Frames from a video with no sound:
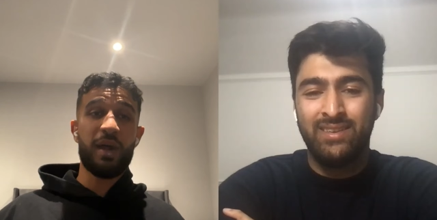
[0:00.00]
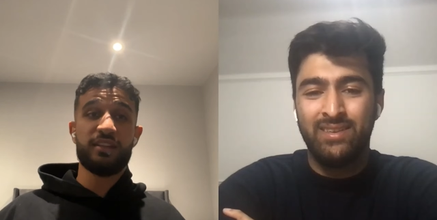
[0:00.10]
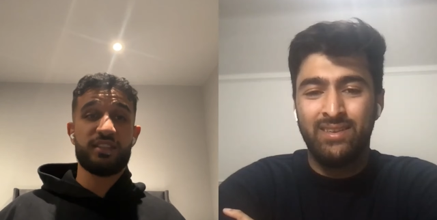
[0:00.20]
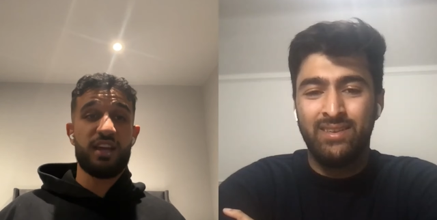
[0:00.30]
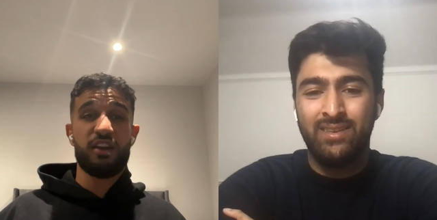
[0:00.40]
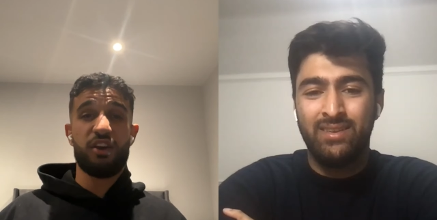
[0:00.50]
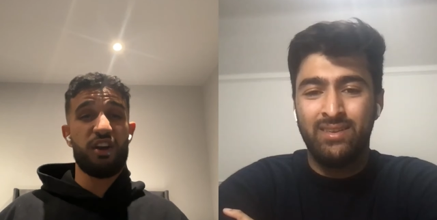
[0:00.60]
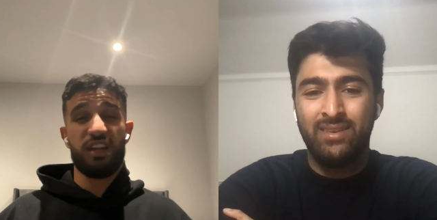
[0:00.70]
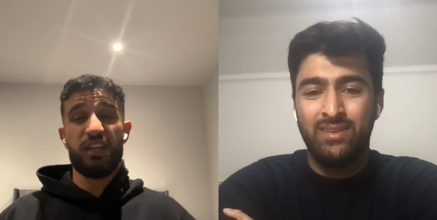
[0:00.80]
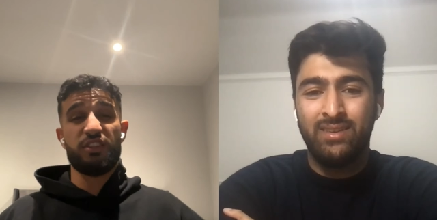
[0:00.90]
Speaker 1: Palestine,
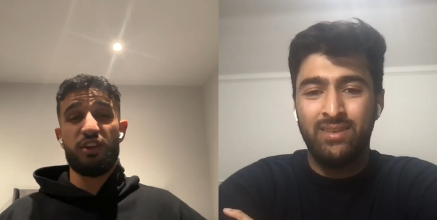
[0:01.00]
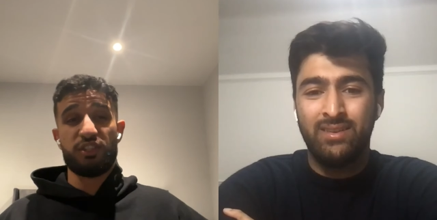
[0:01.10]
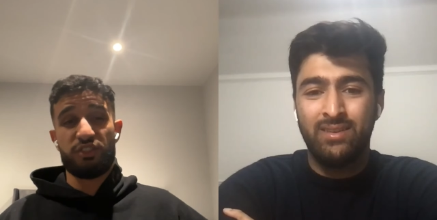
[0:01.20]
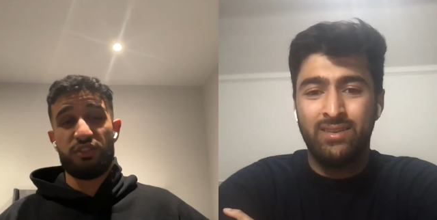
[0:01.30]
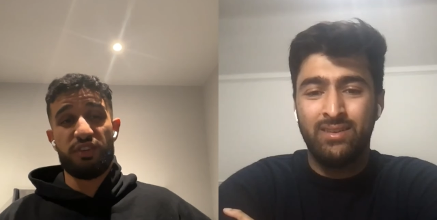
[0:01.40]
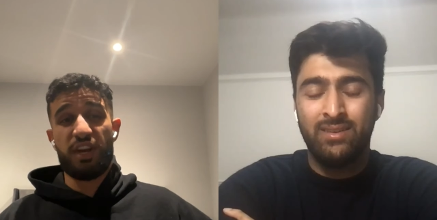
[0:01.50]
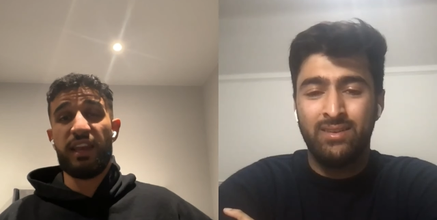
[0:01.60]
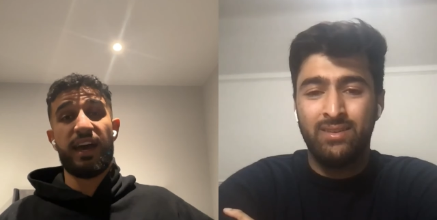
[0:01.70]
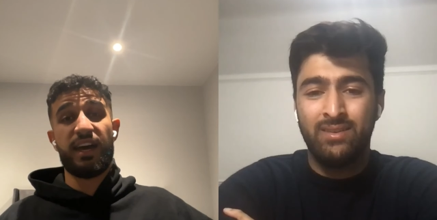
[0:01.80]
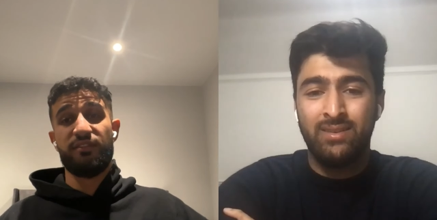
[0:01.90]
oh, as long as you're
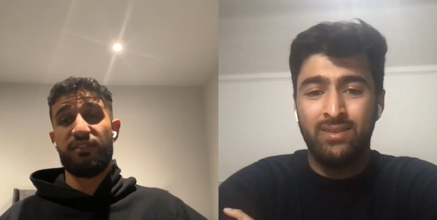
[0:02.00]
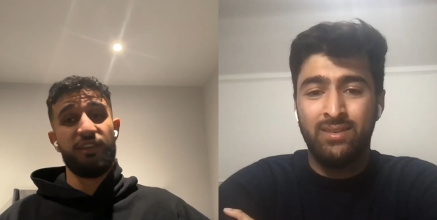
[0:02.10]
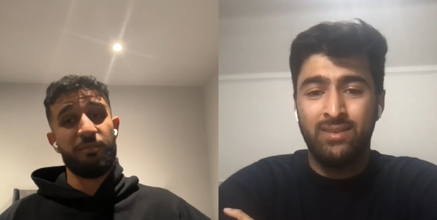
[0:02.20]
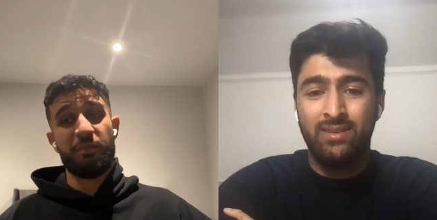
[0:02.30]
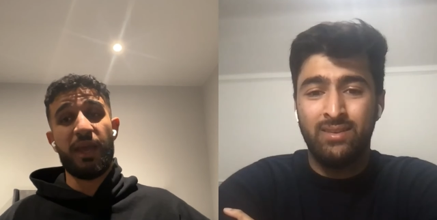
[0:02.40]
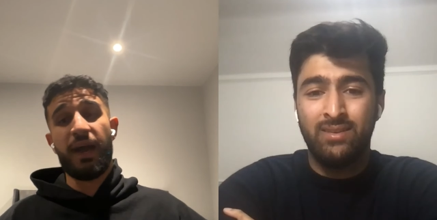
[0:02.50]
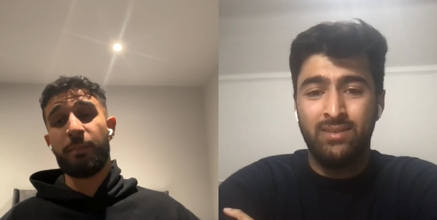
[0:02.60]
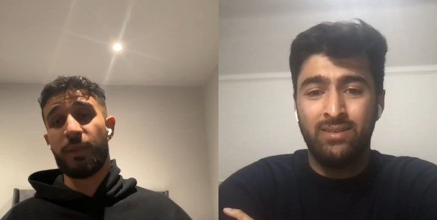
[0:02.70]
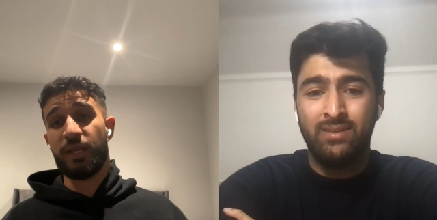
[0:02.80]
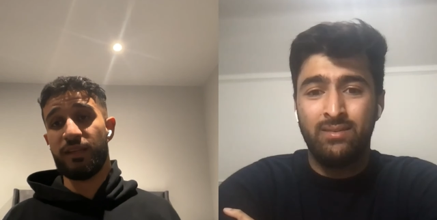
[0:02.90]
alive, be
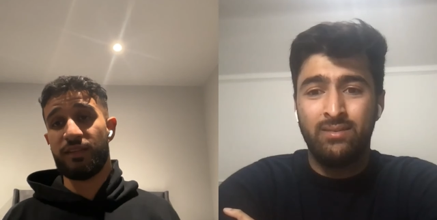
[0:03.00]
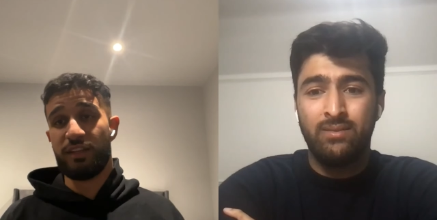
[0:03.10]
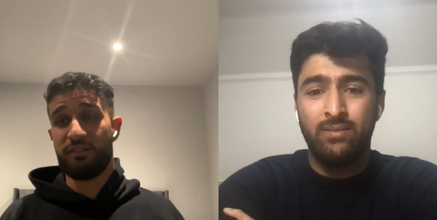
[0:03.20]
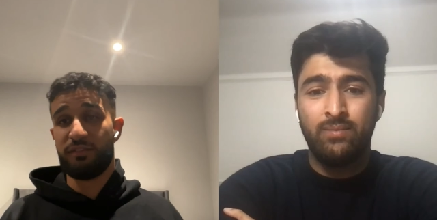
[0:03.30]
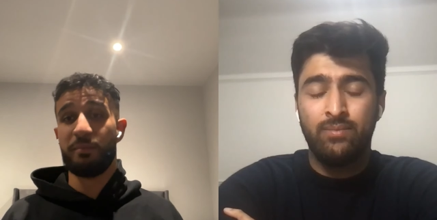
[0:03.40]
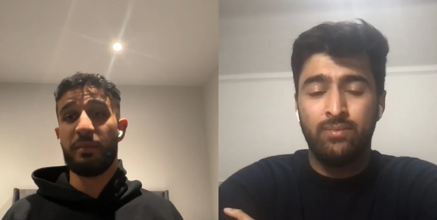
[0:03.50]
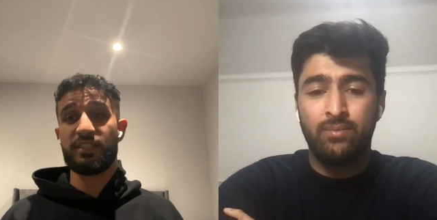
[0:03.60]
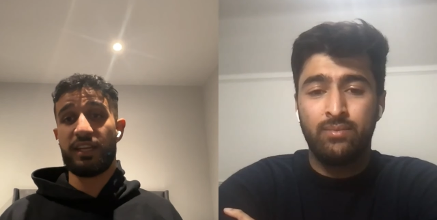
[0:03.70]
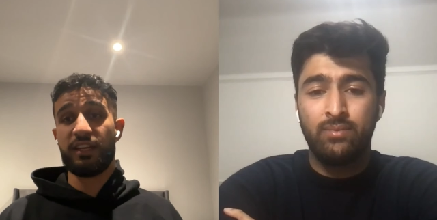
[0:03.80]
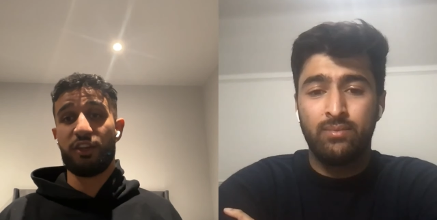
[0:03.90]
happy. If you're
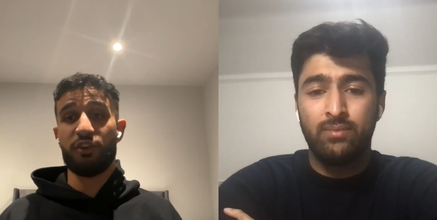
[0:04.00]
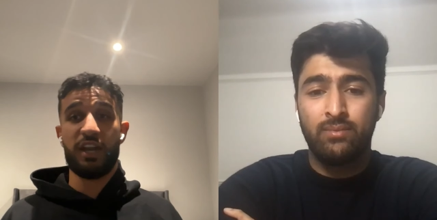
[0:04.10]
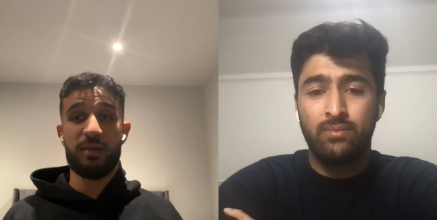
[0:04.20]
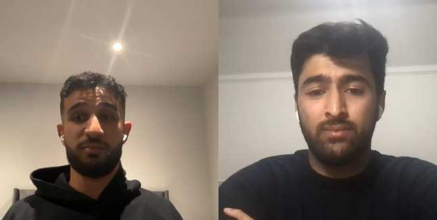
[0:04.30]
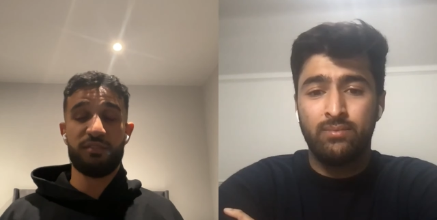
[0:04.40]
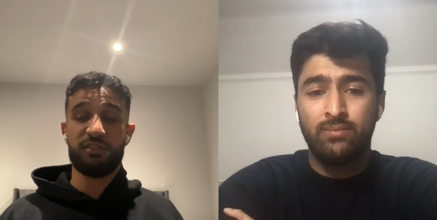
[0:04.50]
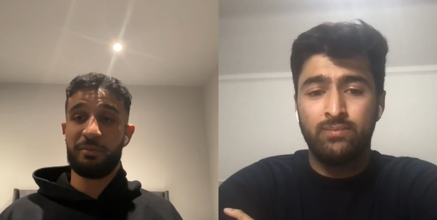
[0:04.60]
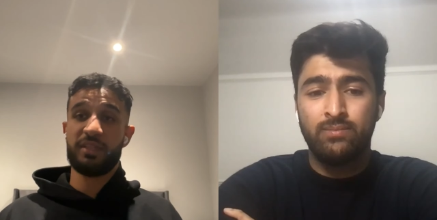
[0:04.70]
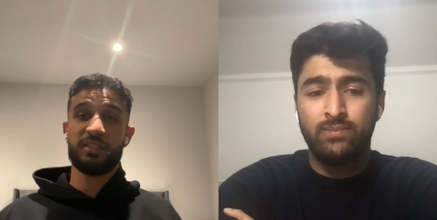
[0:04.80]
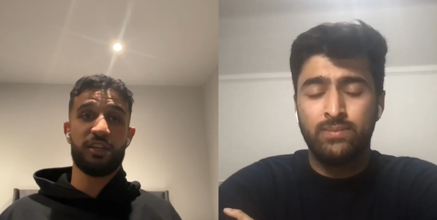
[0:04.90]
missing your limbs, if
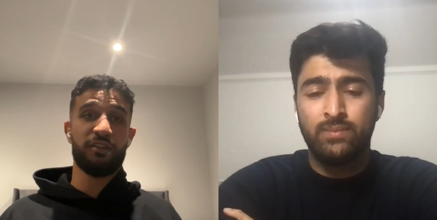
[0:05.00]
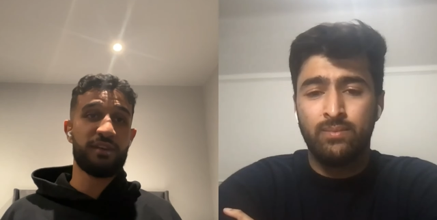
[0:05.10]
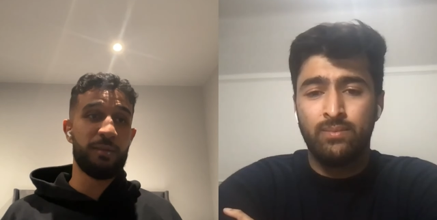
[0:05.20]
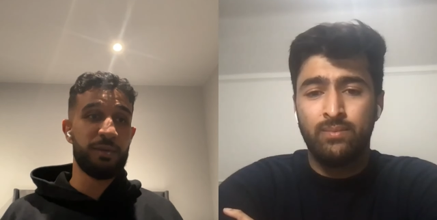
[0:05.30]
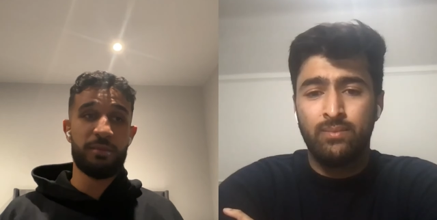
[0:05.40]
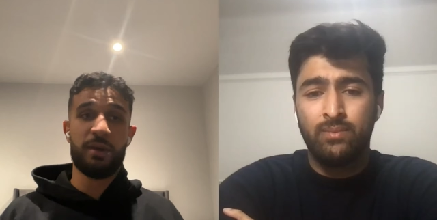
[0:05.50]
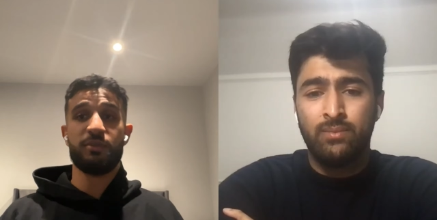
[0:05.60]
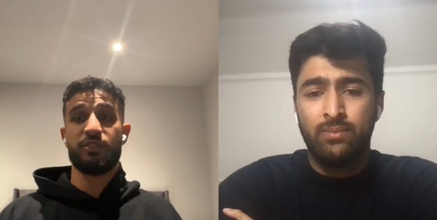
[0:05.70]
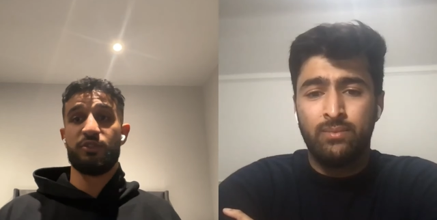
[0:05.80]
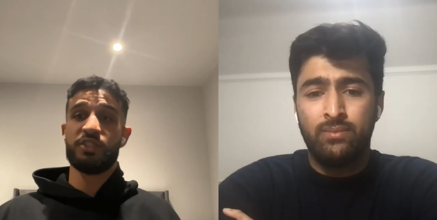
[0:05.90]
you're missing your family
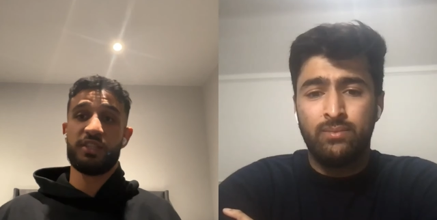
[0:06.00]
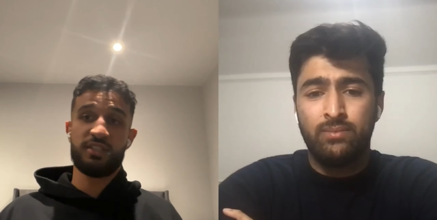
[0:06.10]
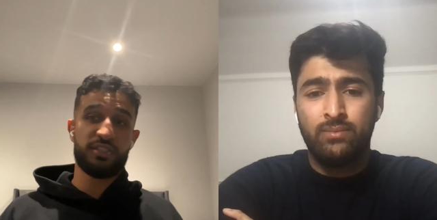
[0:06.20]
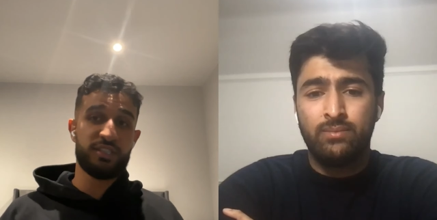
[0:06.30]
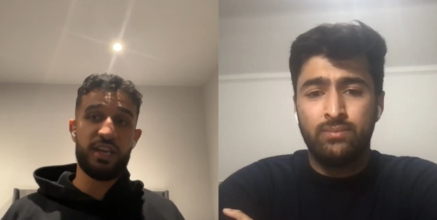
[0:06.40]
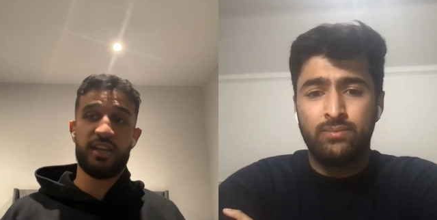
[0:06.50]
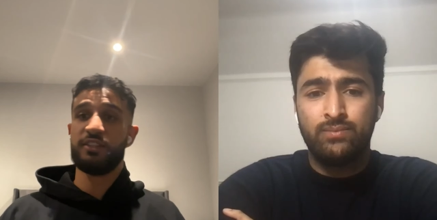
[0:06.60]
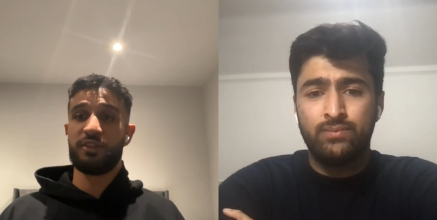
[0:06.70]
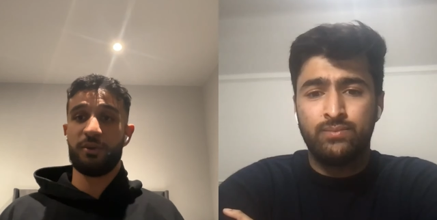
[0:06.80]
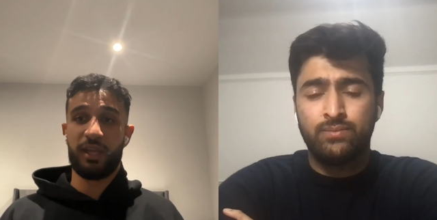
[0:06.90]
members, your sisters, then
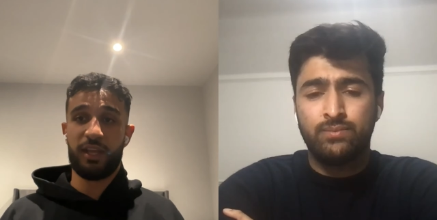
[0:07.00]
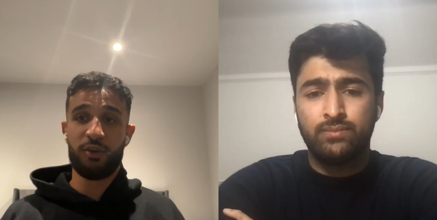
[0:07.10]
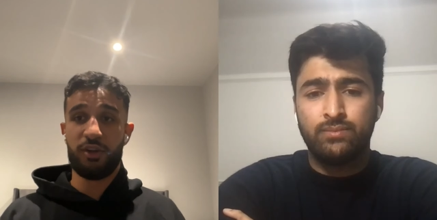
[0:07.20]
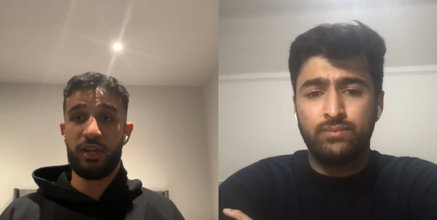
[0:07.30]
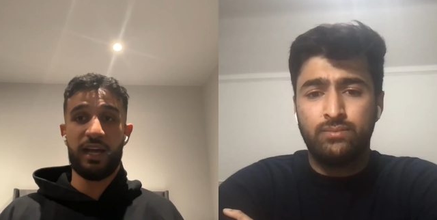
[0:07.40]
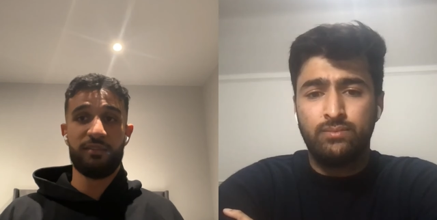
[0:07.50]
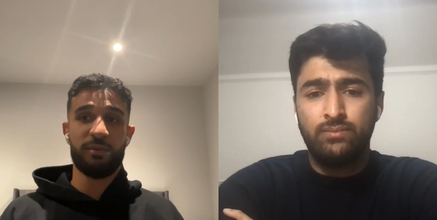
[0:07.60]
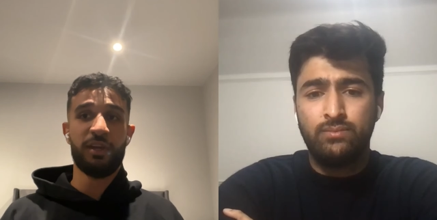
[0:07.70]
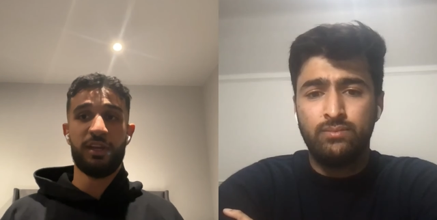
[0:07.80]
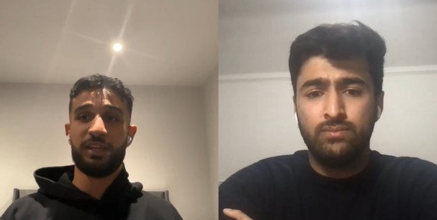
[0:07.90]
it's okay. You're
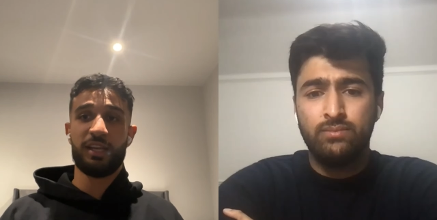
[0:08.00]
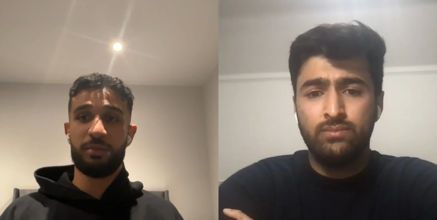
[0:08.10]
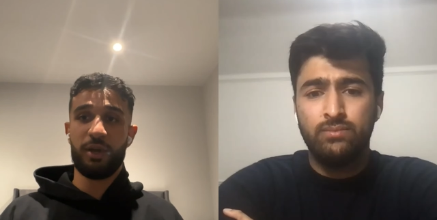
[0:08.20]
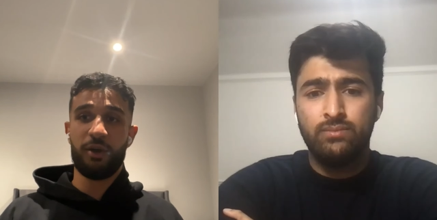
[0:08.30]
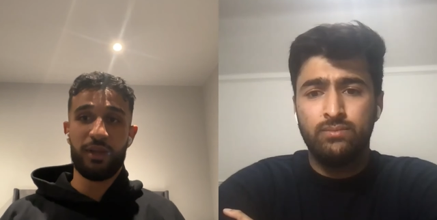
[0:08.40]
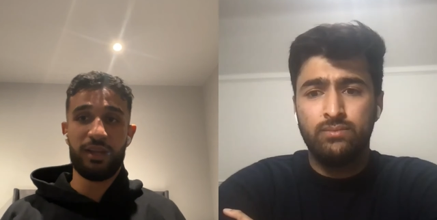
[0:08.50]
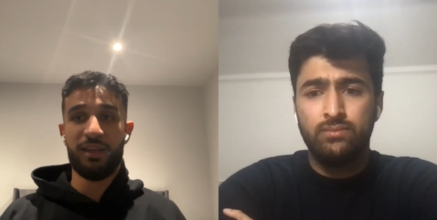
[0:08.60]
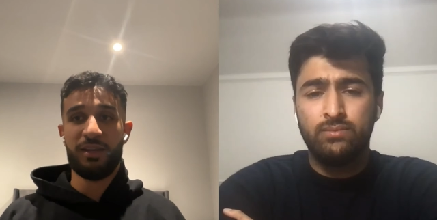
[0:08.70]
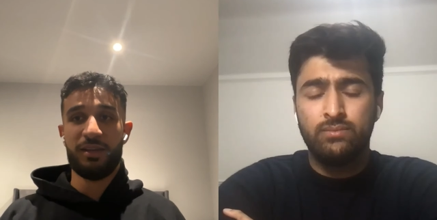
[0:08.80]
alive. Keep going.